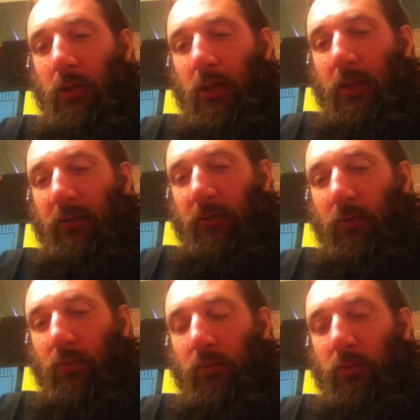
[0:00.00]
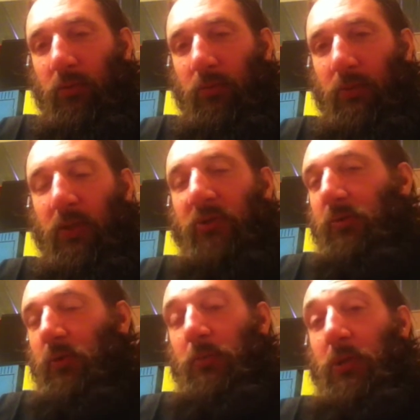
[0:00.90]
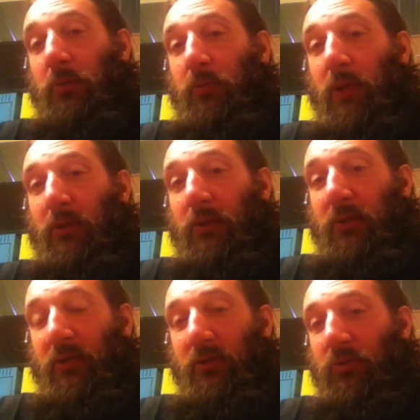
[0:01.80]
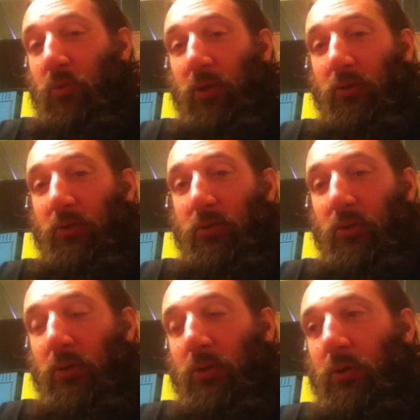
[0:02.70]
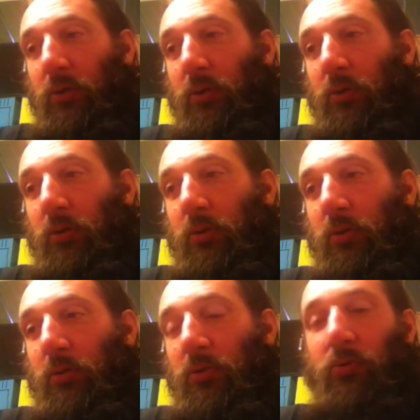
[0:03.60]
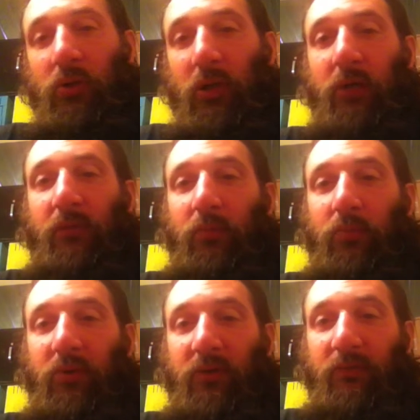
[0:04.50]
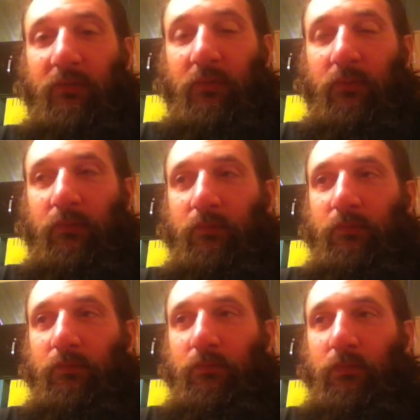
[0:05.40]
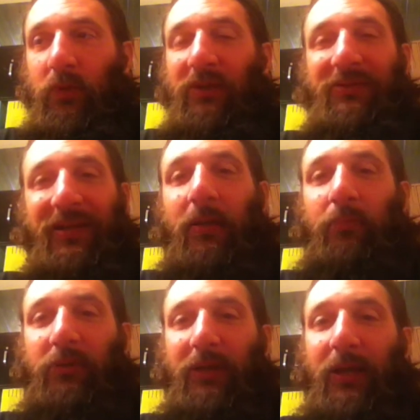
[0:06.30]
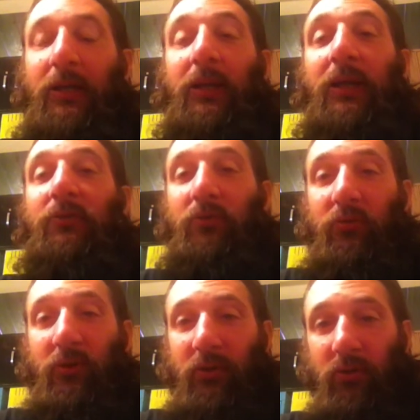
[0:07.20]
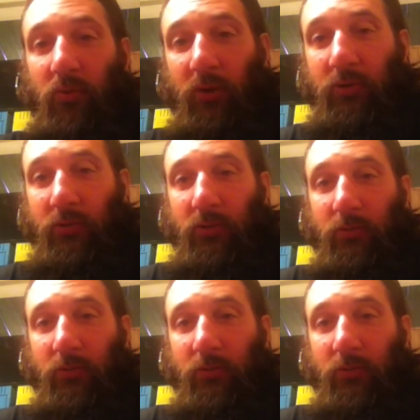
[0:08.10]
And so, because I'm going to be coming back to this, I just want to do a kind of a brief attempt at an answer to this question.